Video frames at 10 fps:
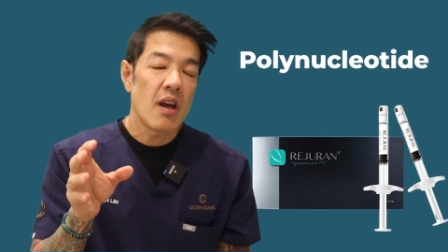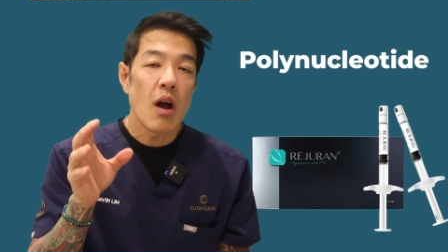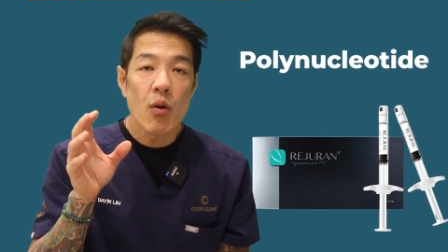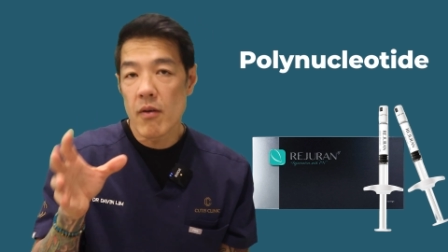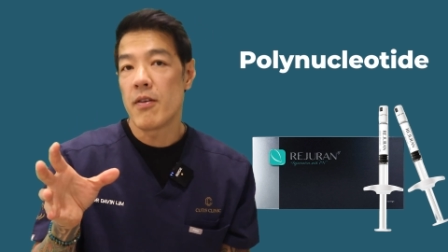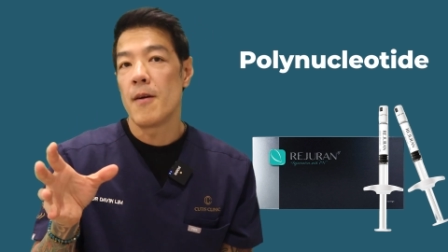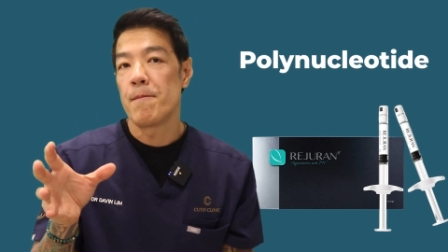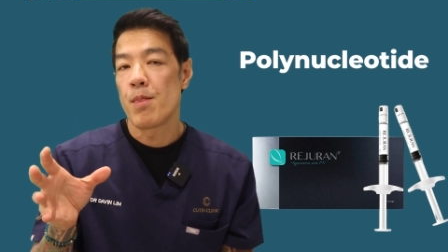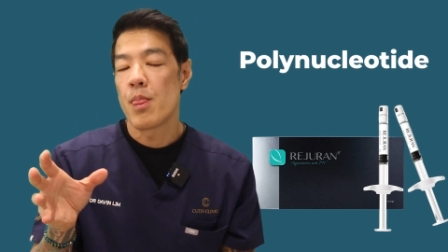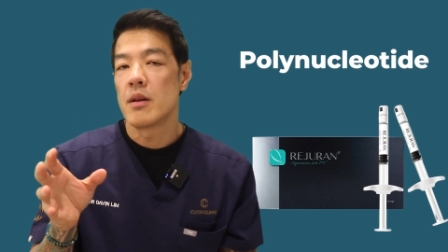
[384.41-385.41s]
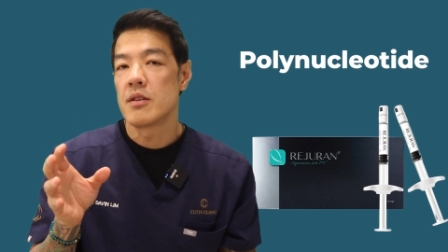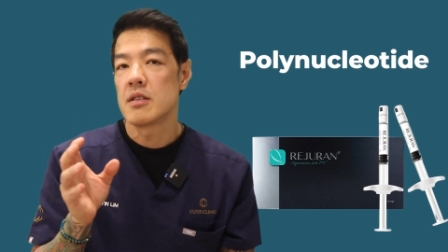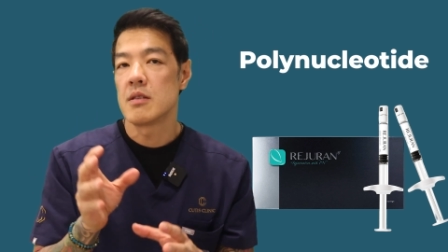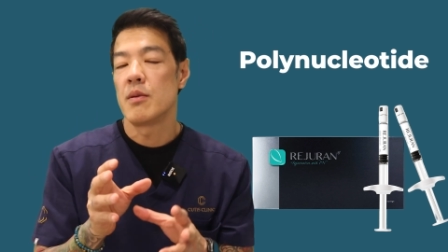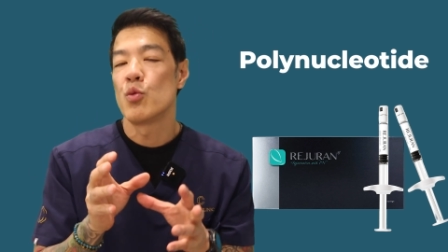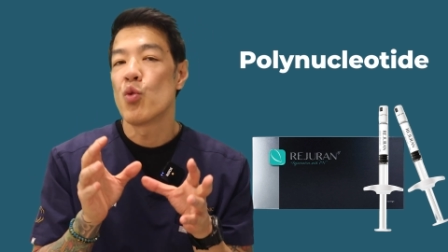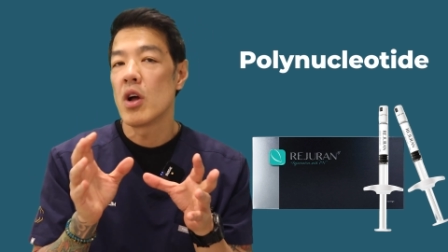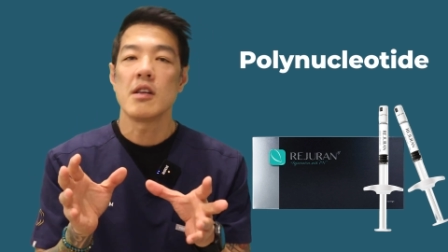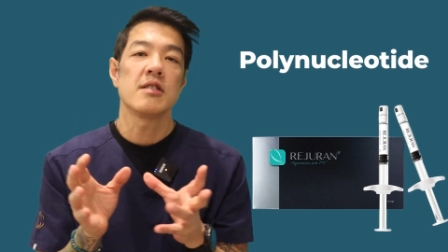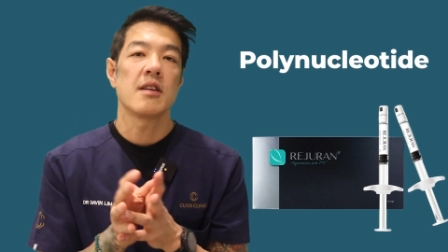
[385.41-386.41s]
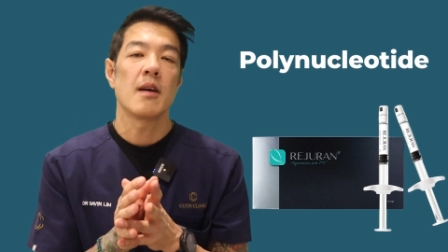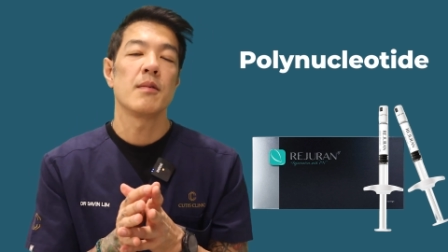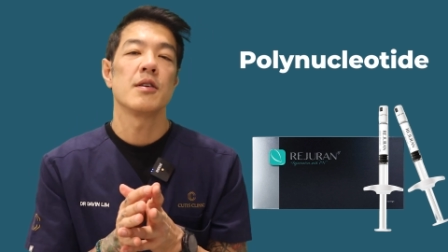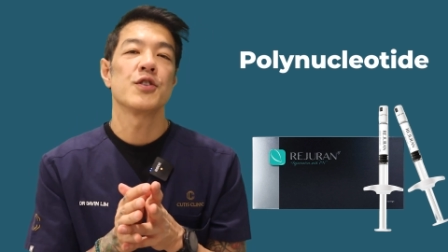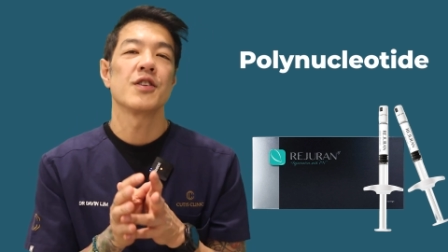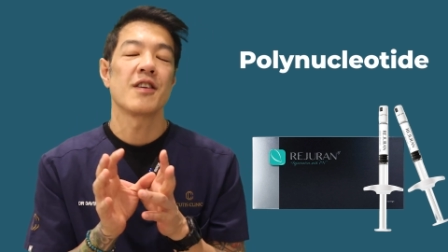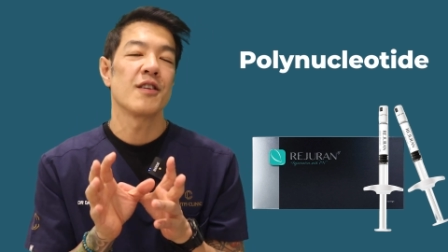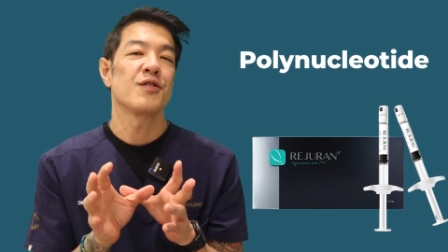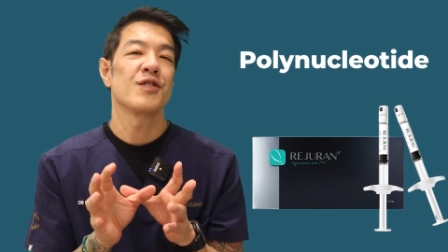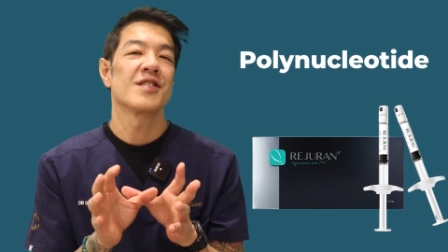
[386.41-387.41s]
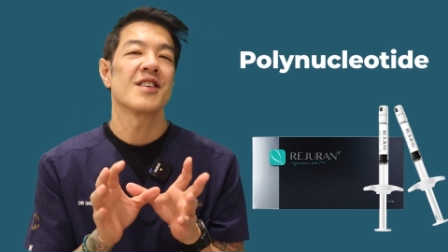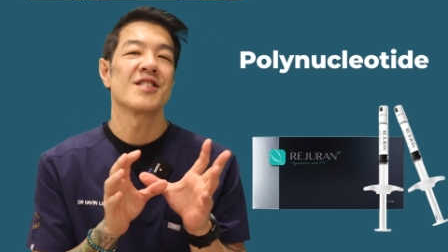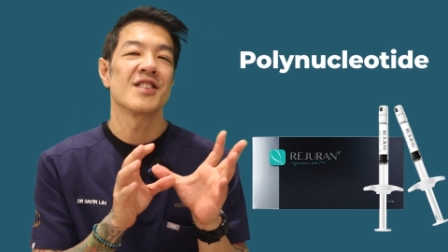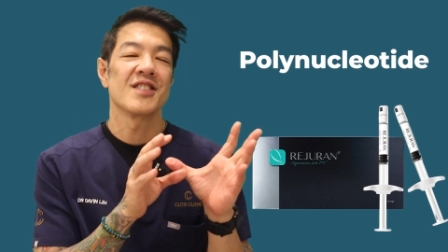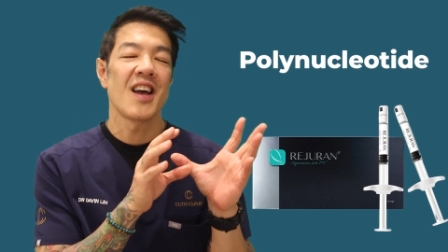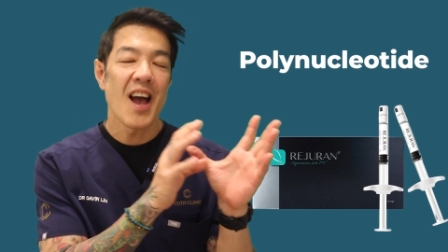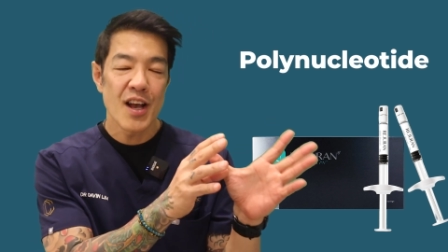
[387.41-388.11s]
However, this has been well established in countries such as